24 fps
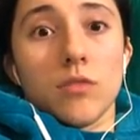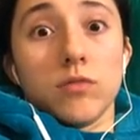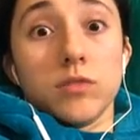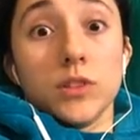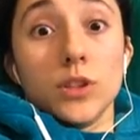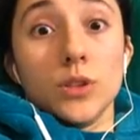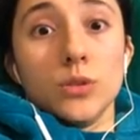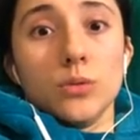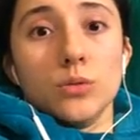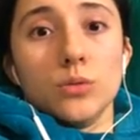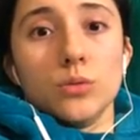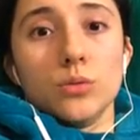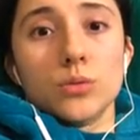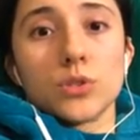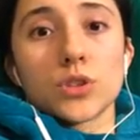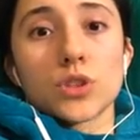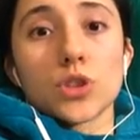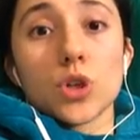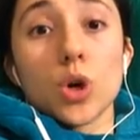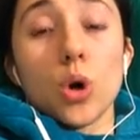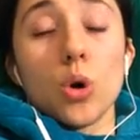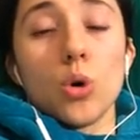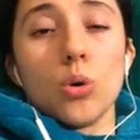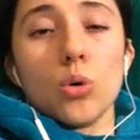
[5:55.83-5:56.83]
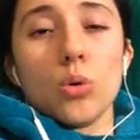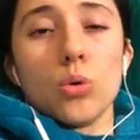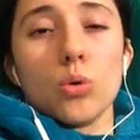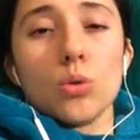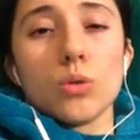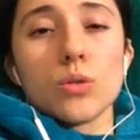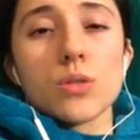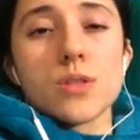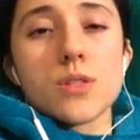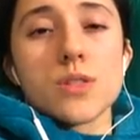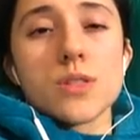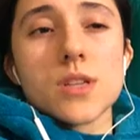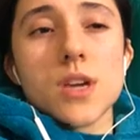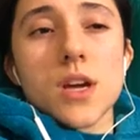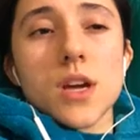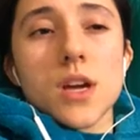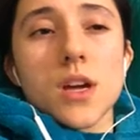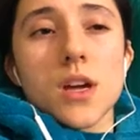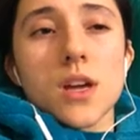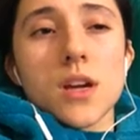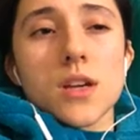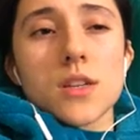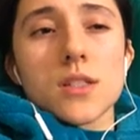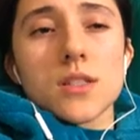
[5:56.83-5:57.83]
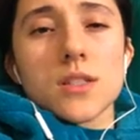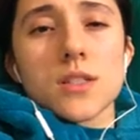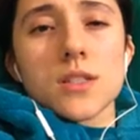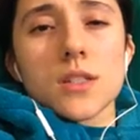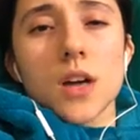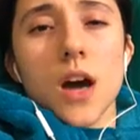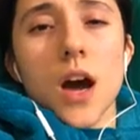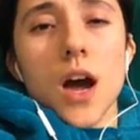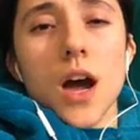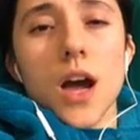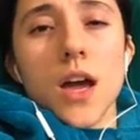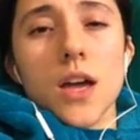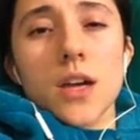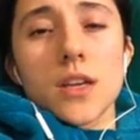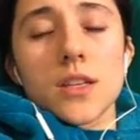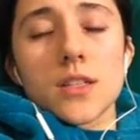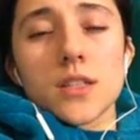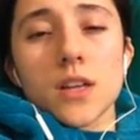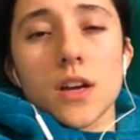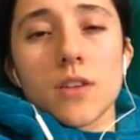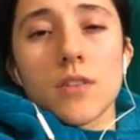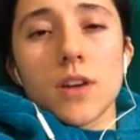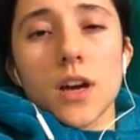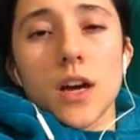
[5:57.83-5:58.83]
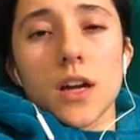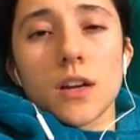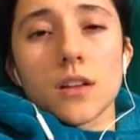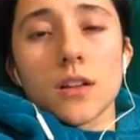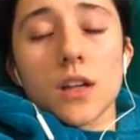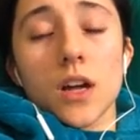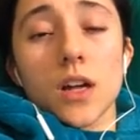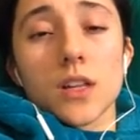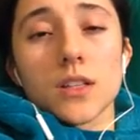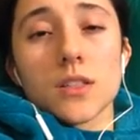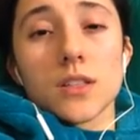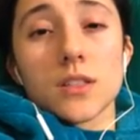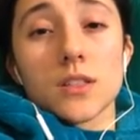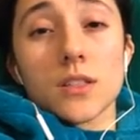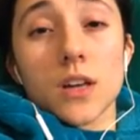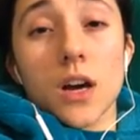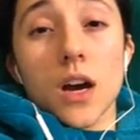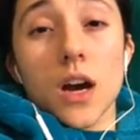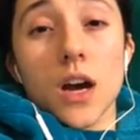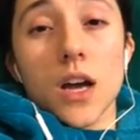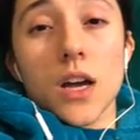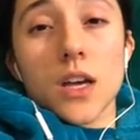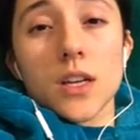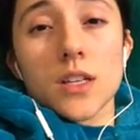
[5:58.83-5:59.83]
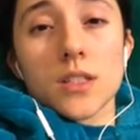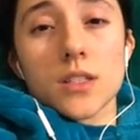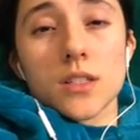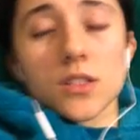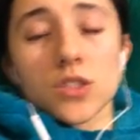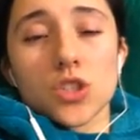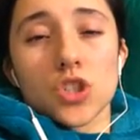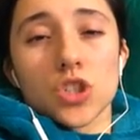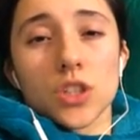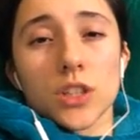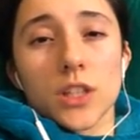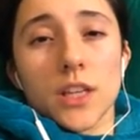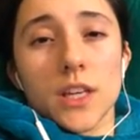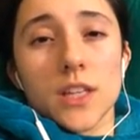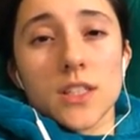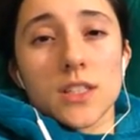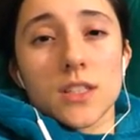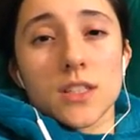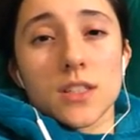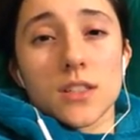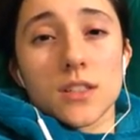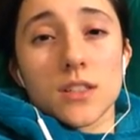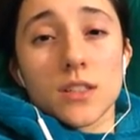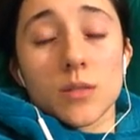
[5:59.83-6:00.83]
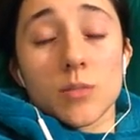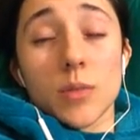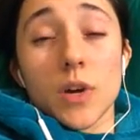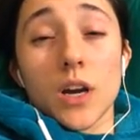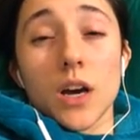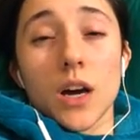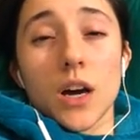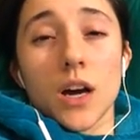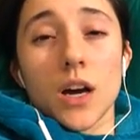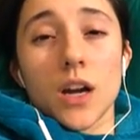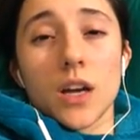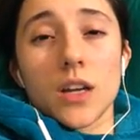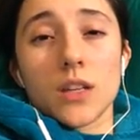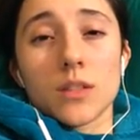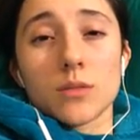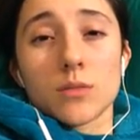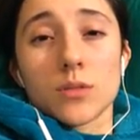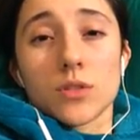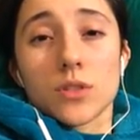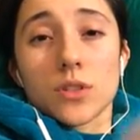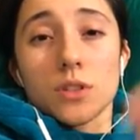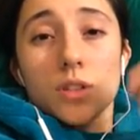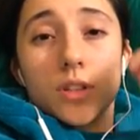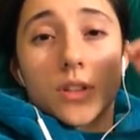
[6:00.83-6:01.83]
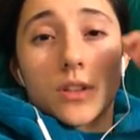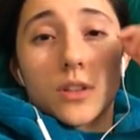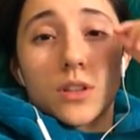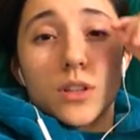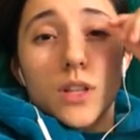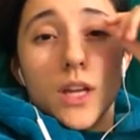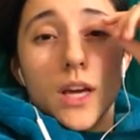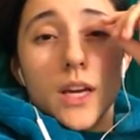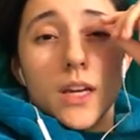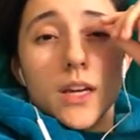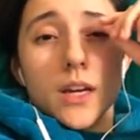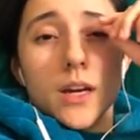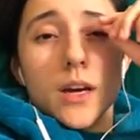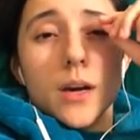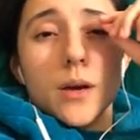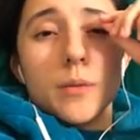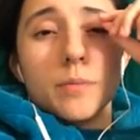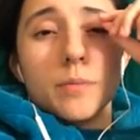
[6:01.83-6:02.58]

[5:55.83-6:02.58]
Flus, colds, styes. I've had a lot of styes and chalazions on my eyes, which are little like,